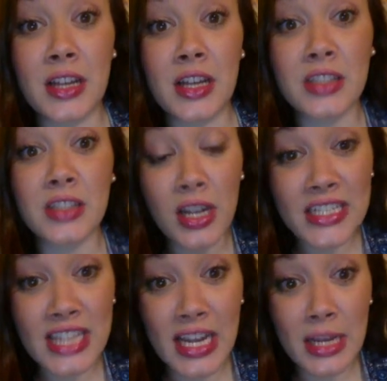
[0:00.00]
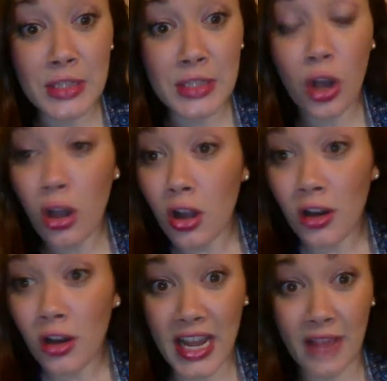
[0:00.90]
because a lot of the times y'all
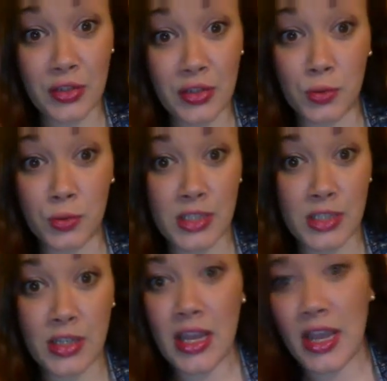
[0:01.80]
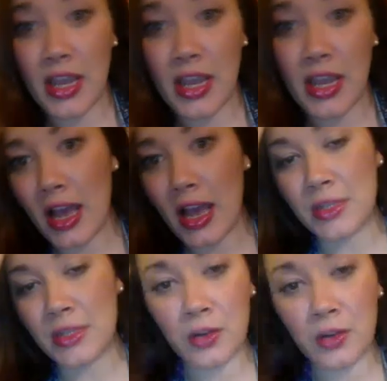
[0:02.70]
already have the tools. What
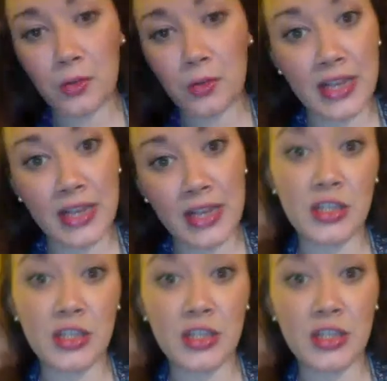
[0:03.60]
some of you don't realize is